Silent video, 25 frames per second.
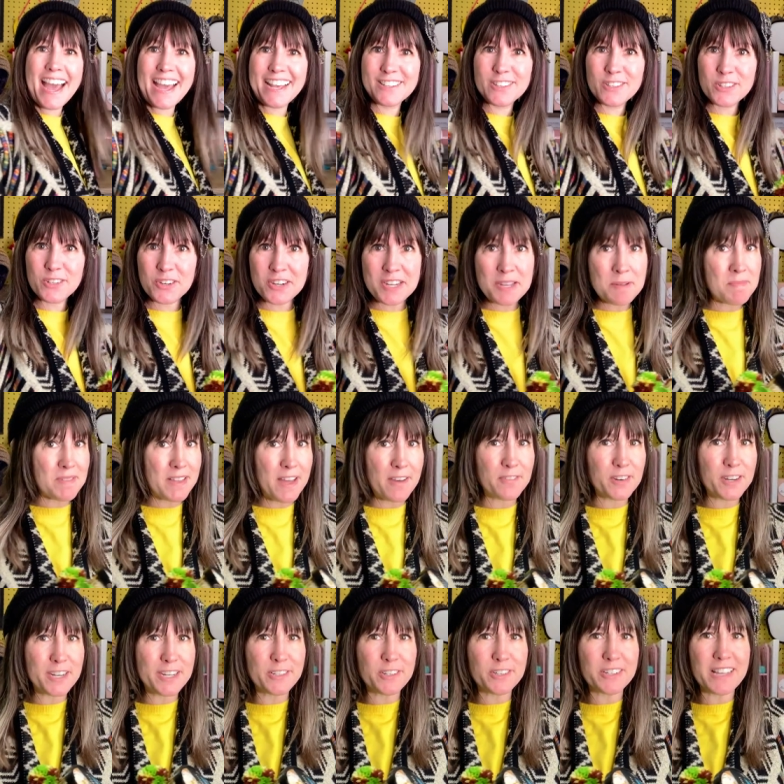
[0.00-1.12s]
ice cream
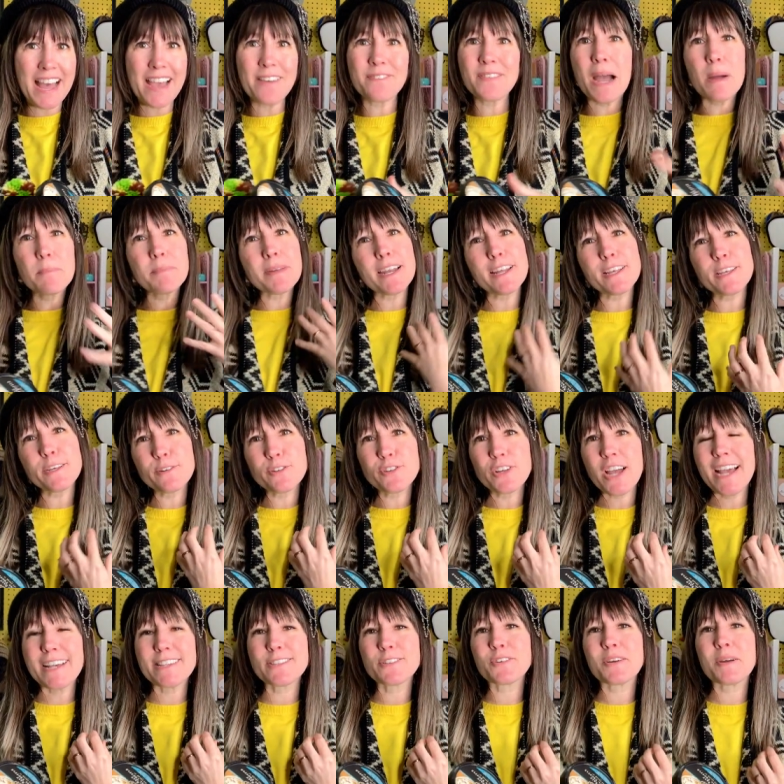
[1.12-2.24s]
lover in your life. I'm not a huge
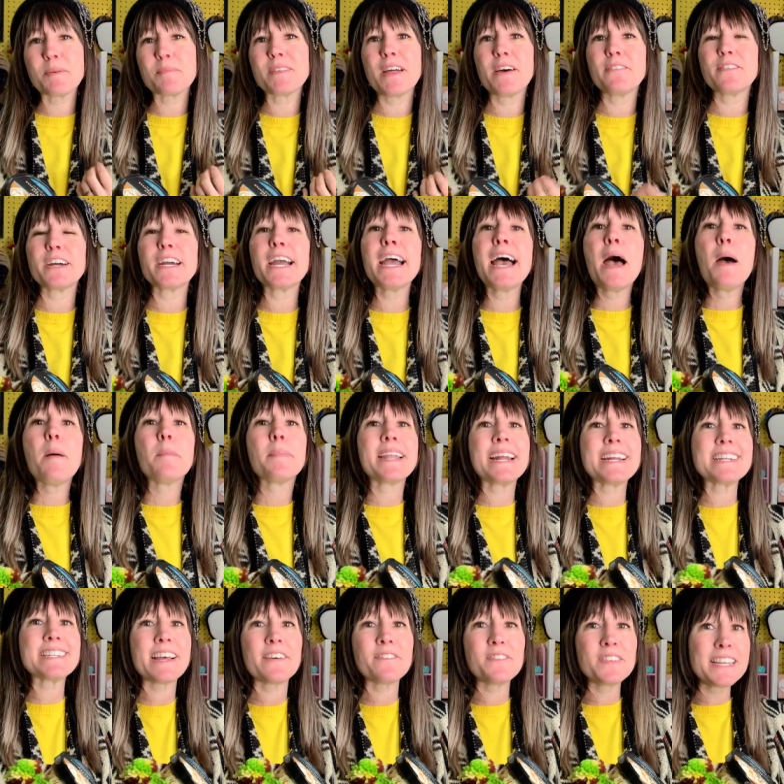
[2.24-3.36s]
ice cream lover, but
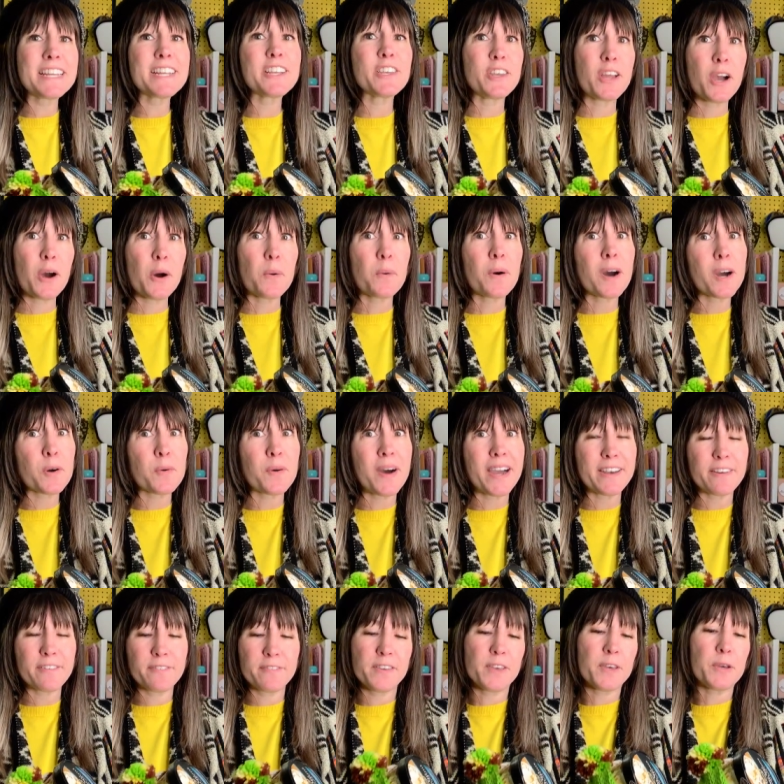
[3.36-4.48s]
I definitely know quite
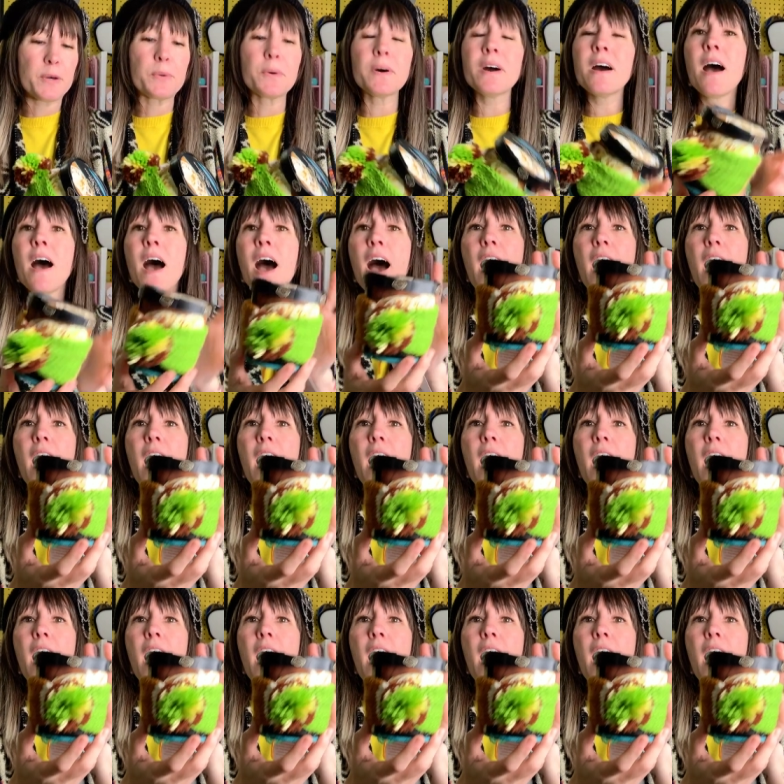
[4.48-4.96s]
a few.